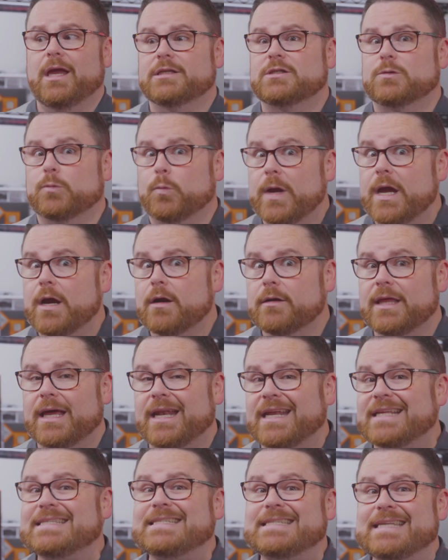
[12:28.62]
It's weird
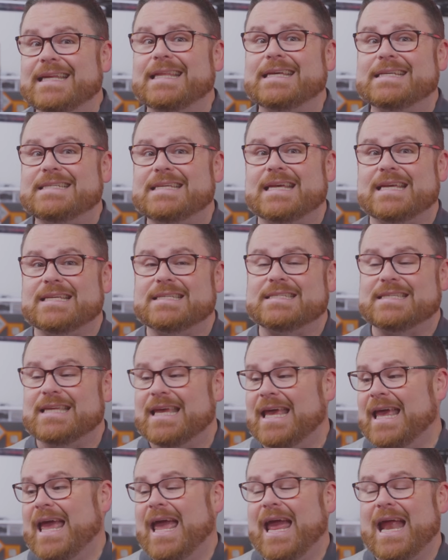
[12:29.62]
that it still exists.
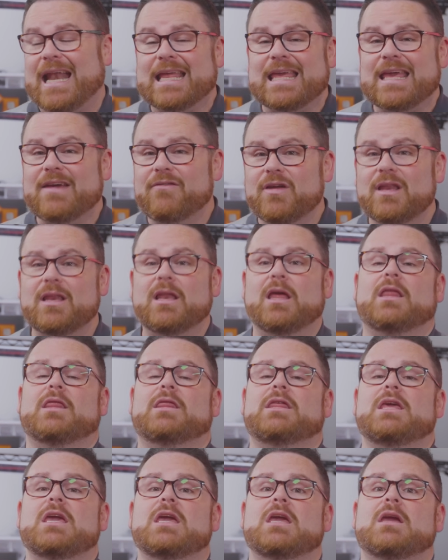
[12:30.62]
And given
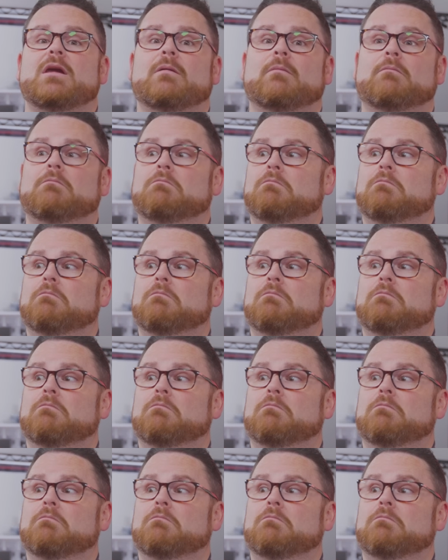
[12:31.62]
the